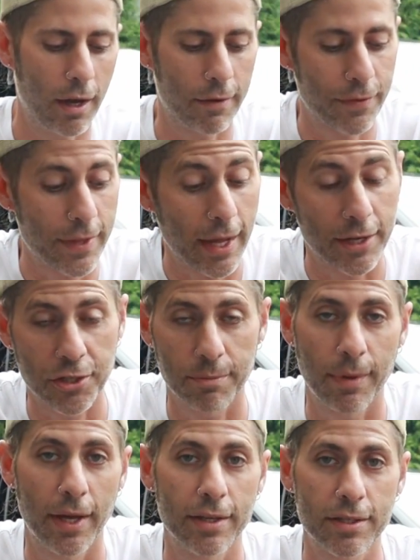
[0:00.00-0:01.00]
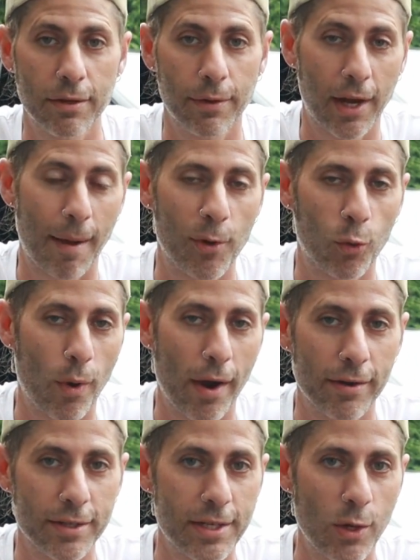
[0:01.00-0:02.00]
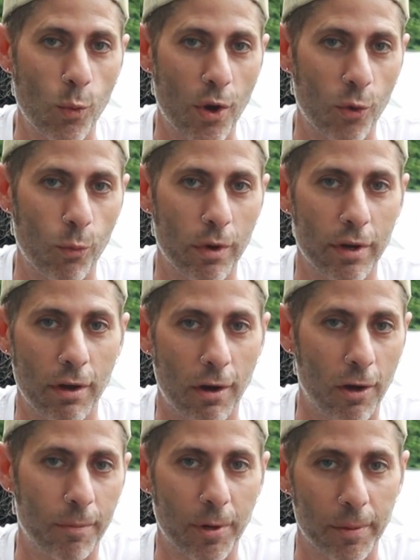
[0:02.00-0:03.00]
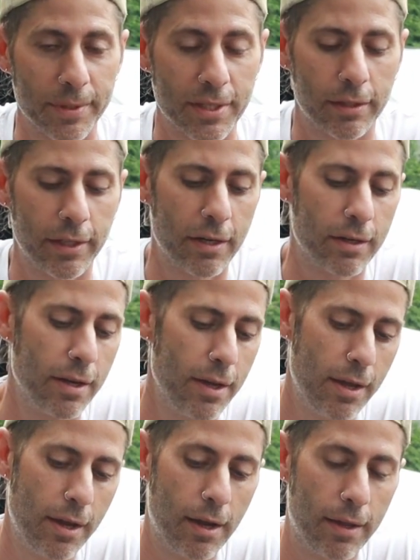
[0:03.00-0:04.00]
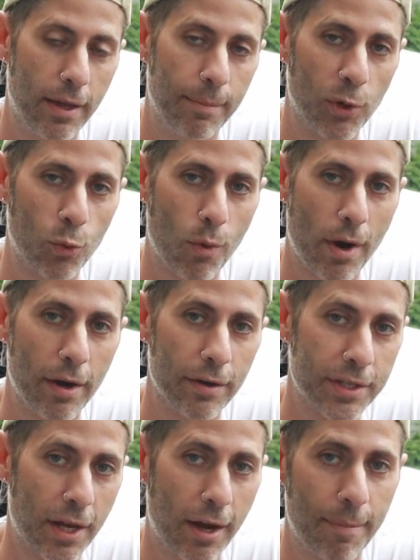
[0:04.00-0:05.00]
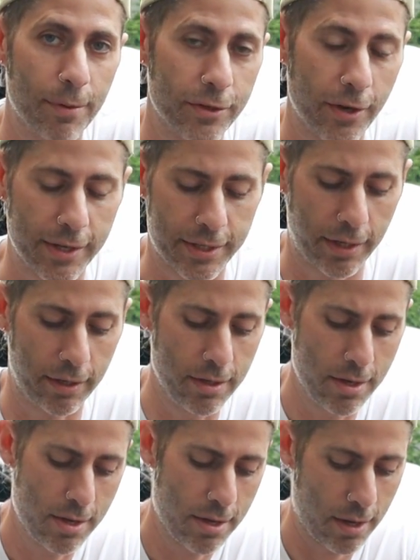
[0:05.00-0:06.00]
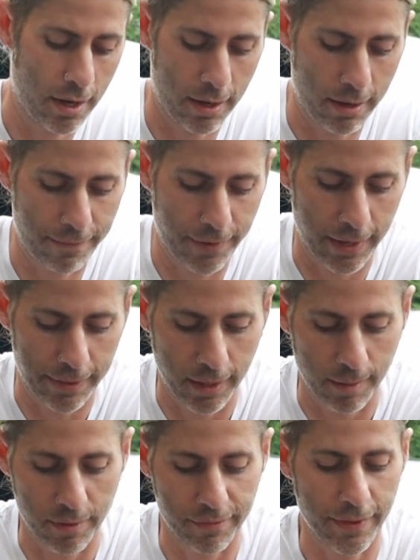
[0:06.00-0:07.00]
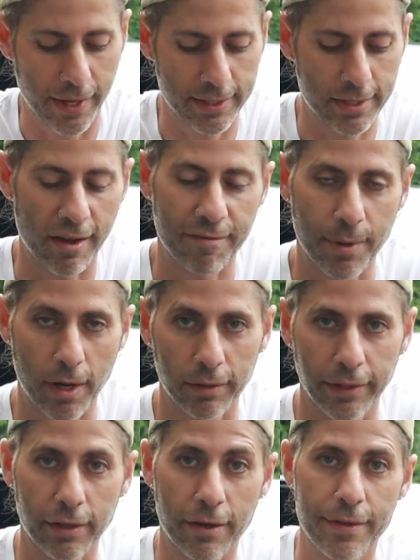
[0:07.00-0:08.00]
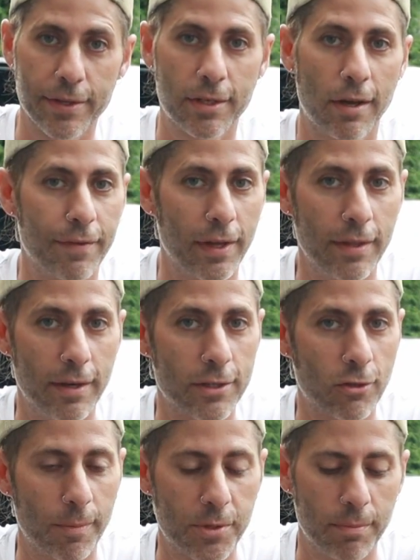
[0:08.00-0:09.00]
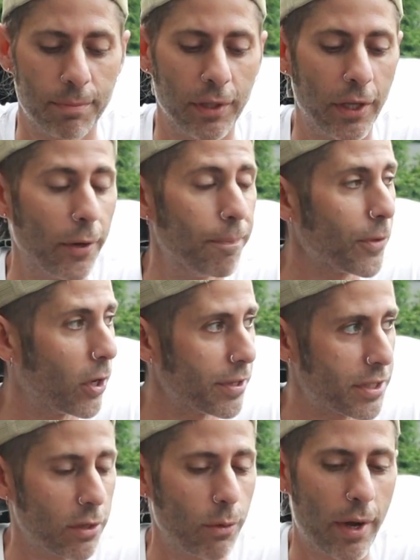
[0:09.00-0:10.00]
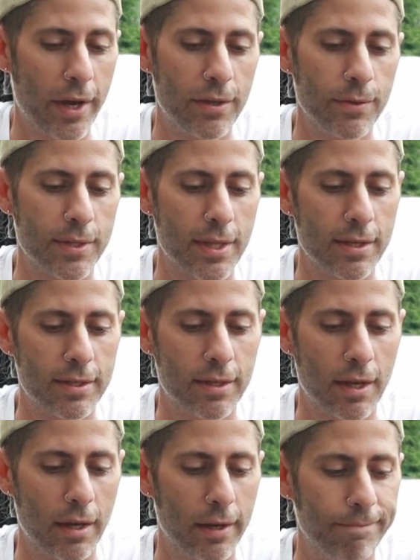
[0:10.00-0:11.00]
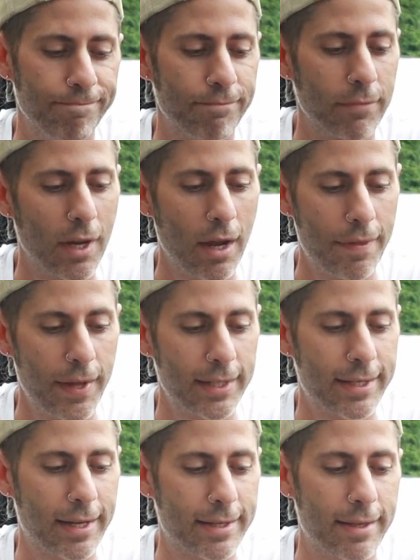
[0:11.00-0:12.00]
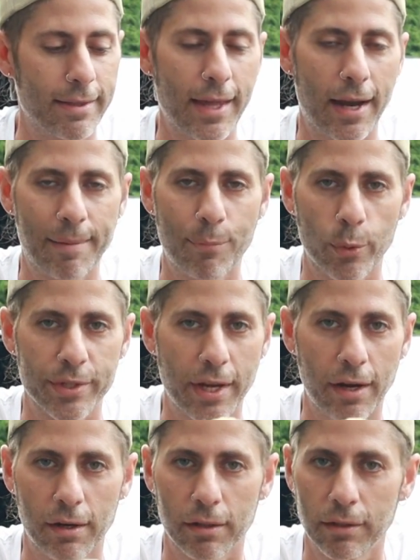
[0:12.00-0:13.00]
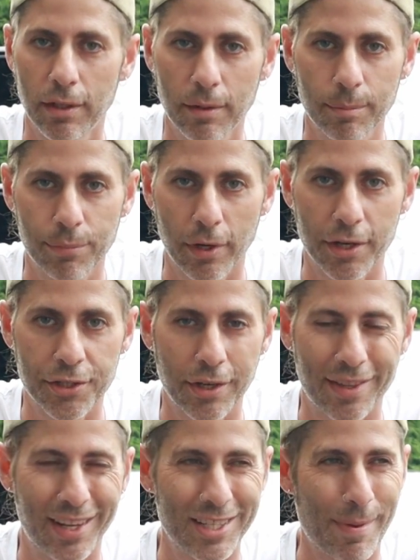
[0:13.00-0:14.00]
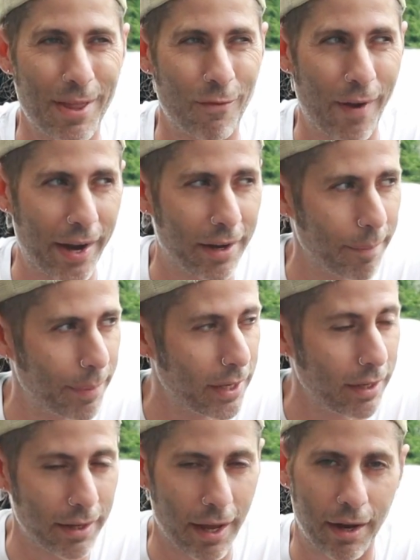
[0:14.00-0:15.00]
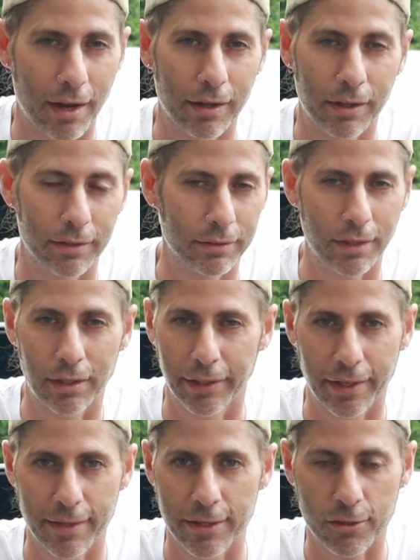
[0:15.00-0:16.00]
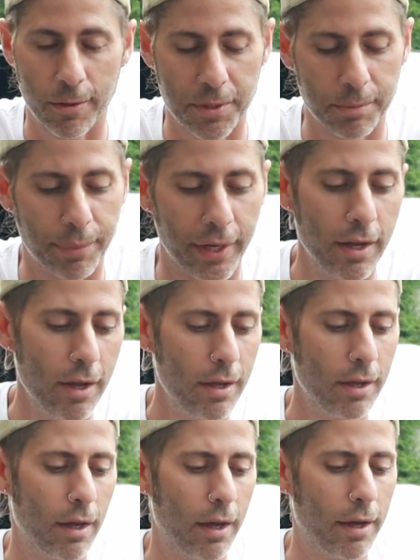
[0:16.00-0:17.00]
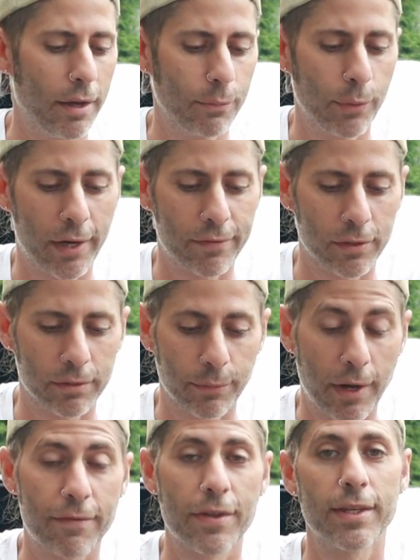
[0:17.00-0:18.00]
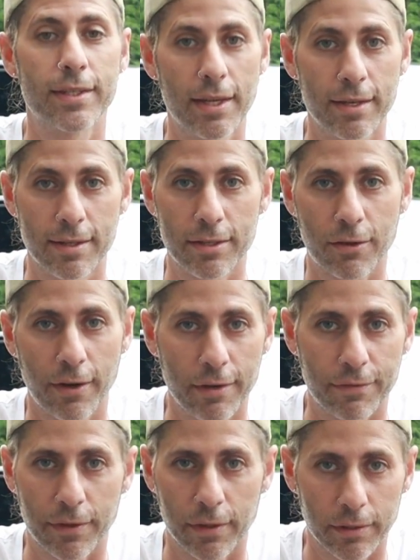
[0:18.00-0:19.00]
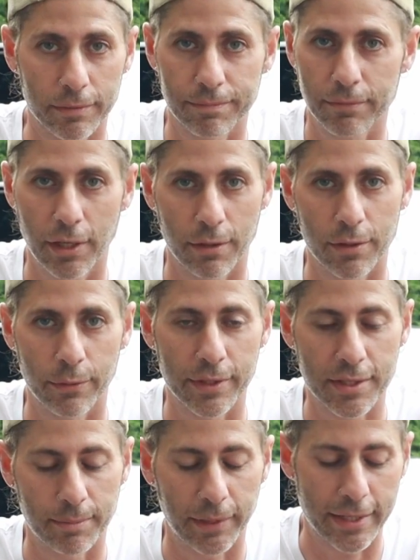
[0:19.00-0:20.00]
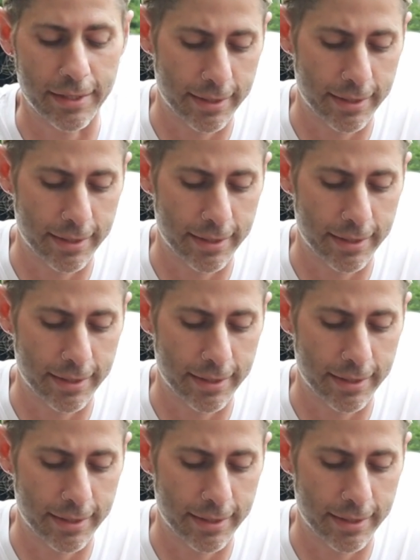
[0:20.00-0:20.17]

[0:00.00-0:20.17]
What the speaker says: for the engine bay. So I got Meguiar's D101 all-purpose cleaner and then Meguiar's hyper dressing. I forget the number for that stuff, but I'll link all this stuff in the description below. Also, I use this, I think it's like a synthetic boar's hair brush. I think it's by the Rag Company. Again, I'll link in the description, but whatever this is, it's great for, you know, doing some light